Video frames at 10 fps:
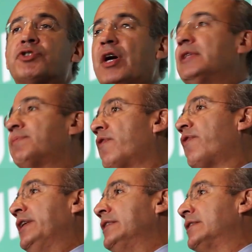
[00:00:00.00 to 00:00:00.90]
transport,
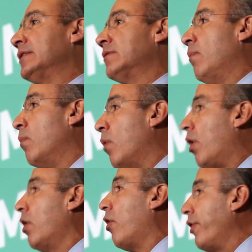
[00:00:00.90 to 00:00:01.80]
for instance,
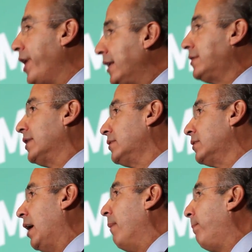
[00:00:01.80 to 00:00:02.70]
more oriented,
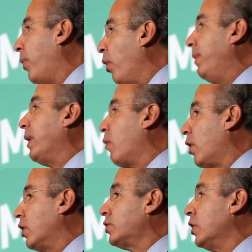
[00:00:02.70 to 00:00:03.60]
and public
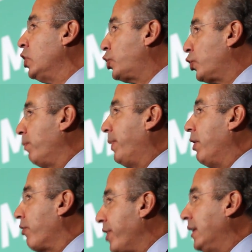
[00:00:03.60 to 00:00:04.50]
works should be
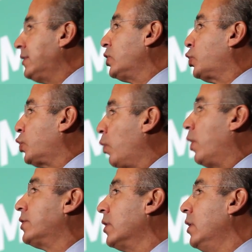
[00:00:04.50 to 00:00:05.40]
oriented
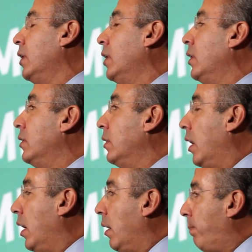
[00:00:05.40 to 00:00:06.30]
towards
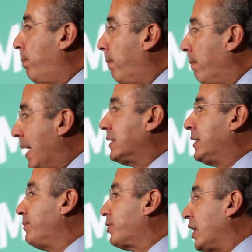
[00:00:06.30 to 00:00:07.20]

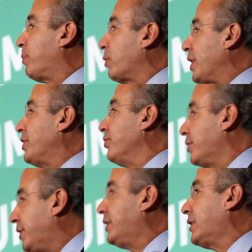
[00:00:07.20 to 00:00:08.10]
massive transportation
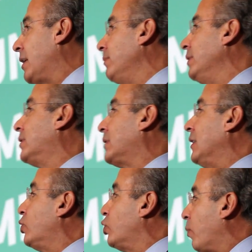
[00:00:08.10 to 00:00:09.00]
system
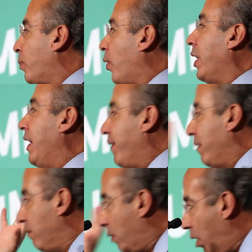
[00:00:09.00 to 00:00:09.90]
instead to support
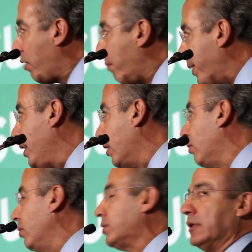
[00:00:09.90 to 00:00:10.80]
even more
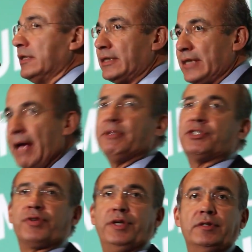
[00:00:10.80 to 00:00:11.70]
vehicles in the same
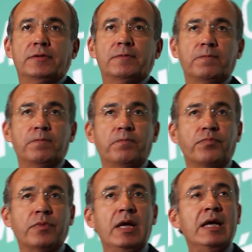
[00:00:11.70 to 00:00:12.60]
streets.
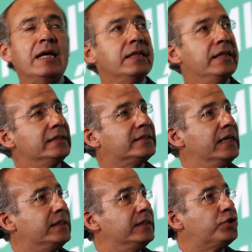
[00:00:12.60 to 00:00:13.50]
These
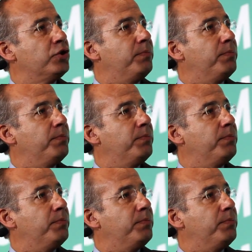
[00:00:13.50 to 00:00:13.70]
cities should